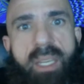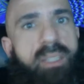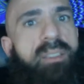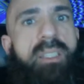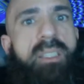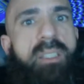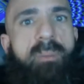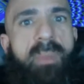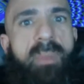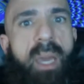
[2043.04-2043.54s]

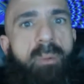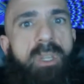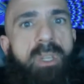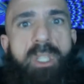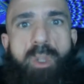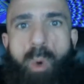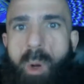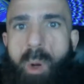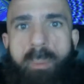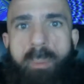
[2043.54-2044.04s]
system that was
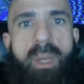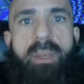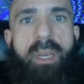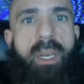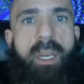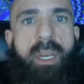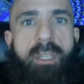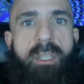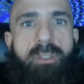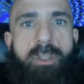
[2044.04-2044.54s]

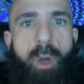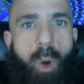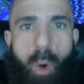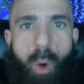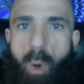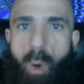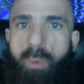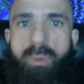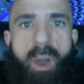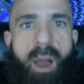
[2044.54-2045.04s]
tormenting us the
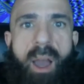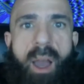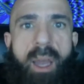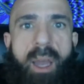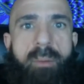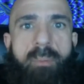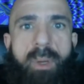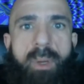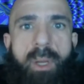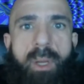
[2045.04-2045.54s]
whole
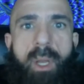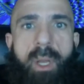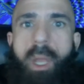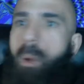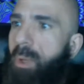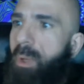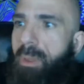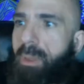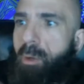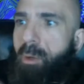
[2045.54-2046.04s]
time.
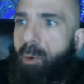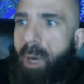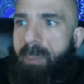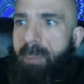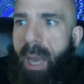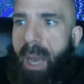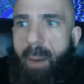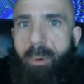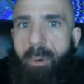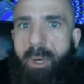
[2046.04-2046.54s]
With great
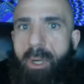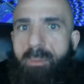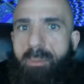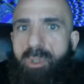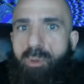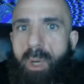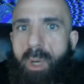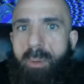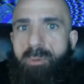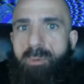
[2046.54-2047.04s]
power comes
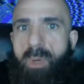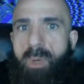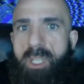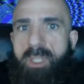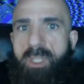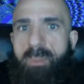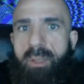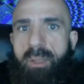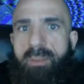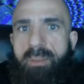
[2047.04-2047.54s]
great
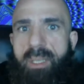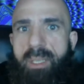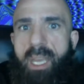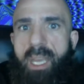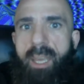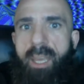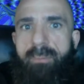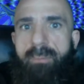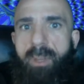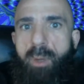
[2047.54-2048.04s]
responsibility.
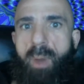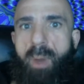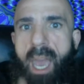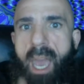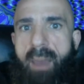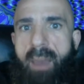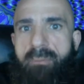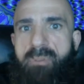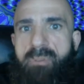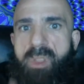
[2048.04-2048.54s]
If you
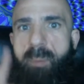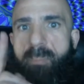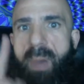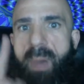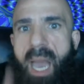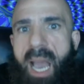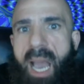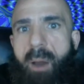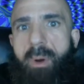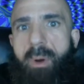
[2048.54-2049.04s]
have the
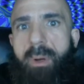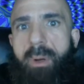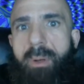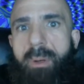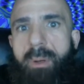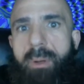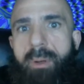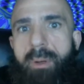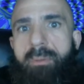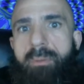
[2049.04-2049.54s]
power
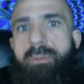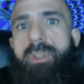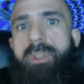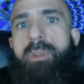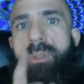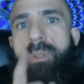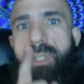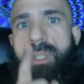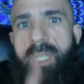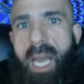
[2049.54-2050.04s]
to
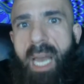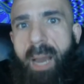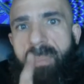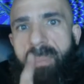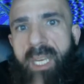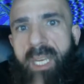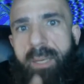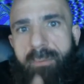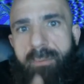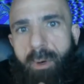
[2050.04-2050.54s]
stop
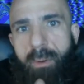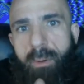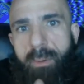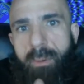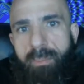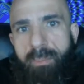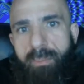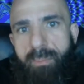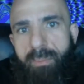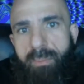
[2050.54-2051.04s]
evil
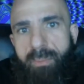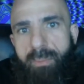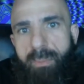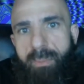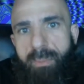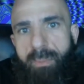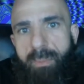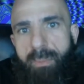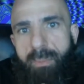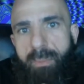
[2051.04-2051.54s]

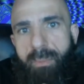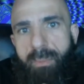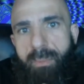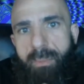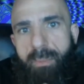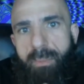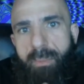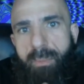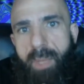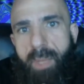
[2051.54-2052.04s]

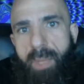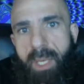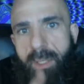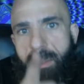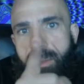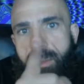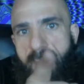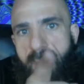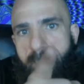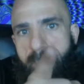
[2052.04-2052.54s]
and
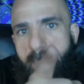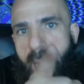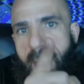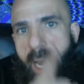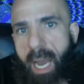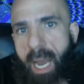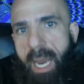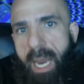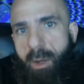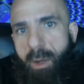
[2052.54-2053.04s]
you sit by
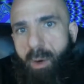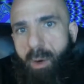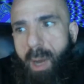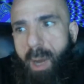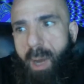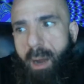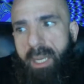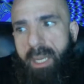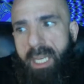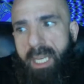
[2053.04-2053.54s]
idle
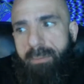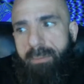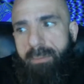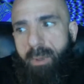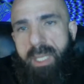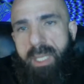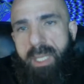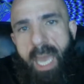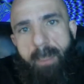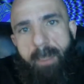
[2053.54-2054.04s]
while
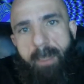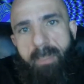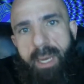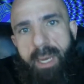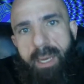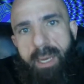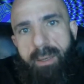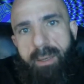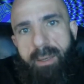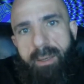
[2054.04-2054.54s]
evil's
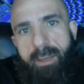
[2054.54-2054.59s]
happening,